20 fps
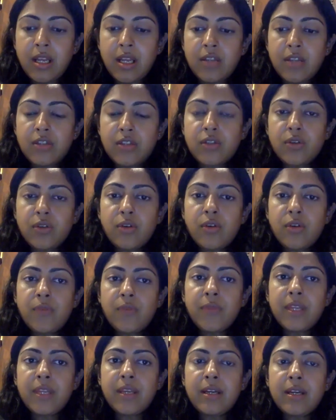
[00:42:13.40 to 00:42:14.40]
So
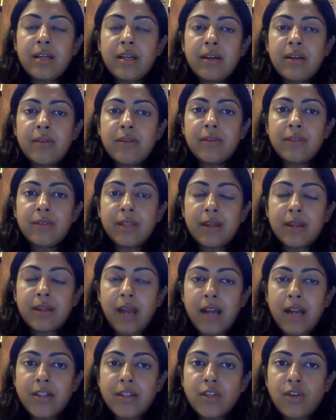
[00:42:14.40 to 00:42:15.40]
the
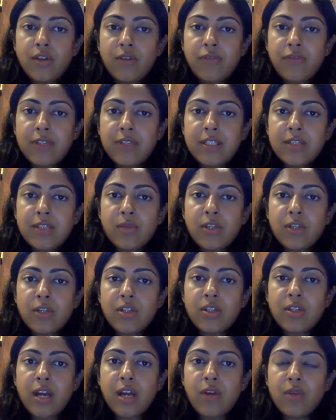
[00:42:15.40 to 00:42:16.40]
answer to your first
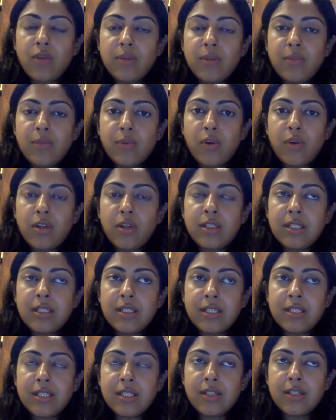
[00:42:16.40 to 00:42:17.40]
question, how important
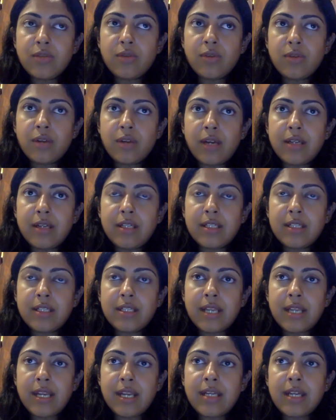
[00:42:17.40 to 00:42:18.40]
is it to
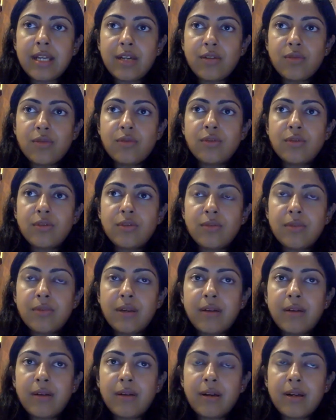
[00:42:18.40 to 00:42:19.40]
understand and to
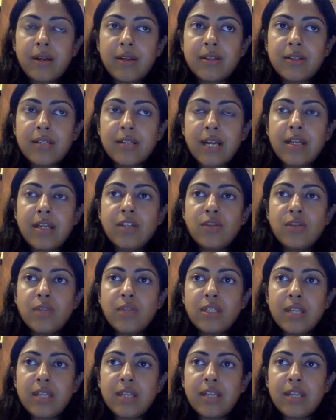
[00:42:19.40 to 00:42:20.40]
study
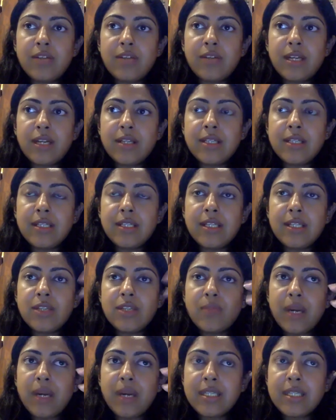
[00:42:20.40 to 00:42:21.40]
suicide trends? It
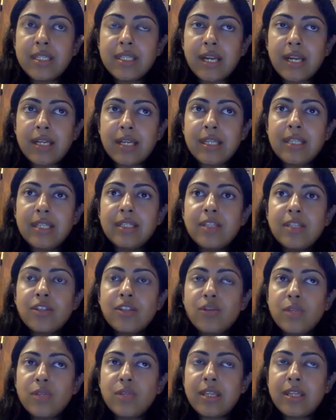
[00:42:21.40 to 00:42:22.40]
is by studying the
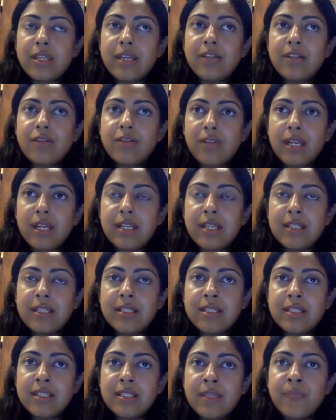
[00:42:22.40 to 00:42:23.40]
suicide
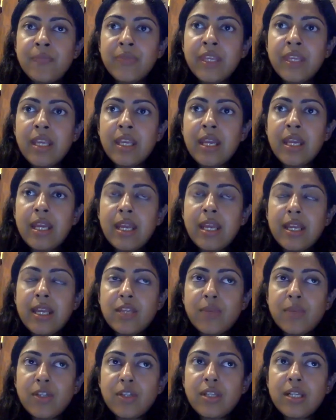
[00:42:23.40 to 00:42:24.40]
trends,
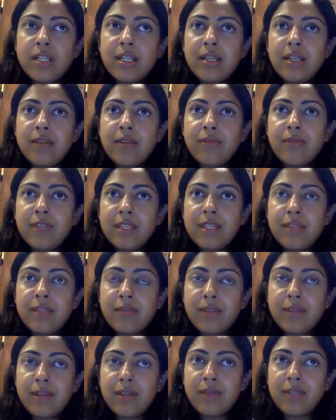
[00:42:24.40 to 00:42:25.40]
especially
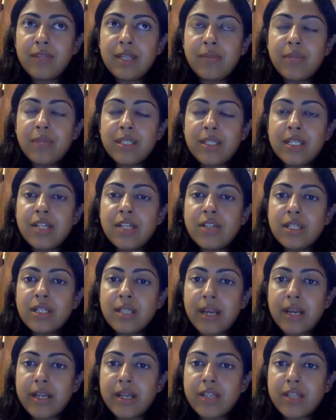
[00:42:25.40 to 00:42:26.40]
with the Presidential
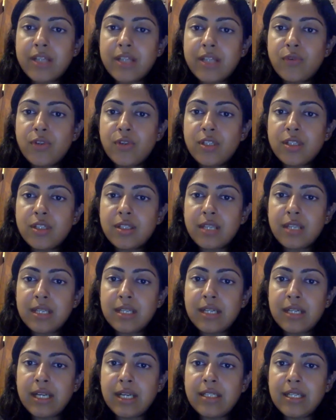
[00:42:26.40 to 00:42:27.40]
Task Force
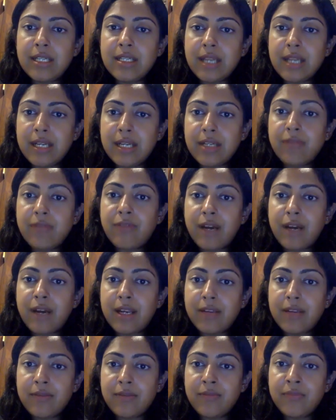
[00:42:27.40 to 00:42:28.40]
in
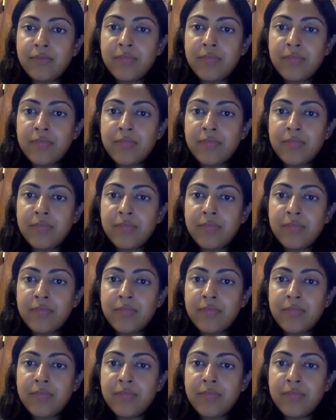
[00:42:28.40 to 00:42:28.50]
1995,